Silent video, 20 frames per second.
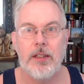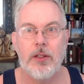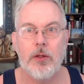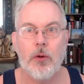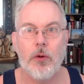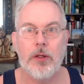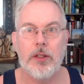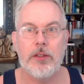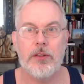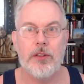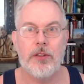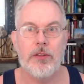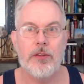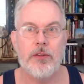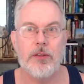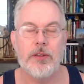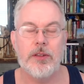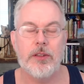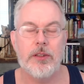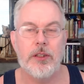according
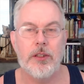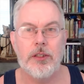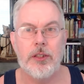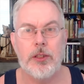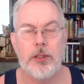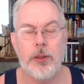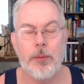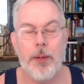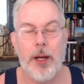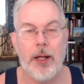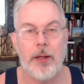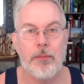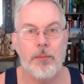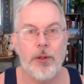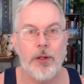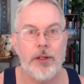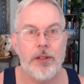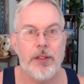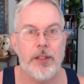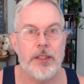to the Tibetan
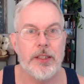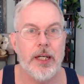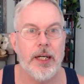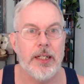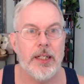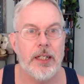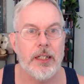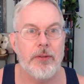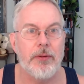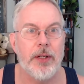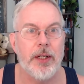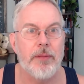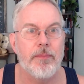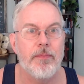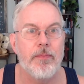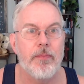Book of the Dead anyway,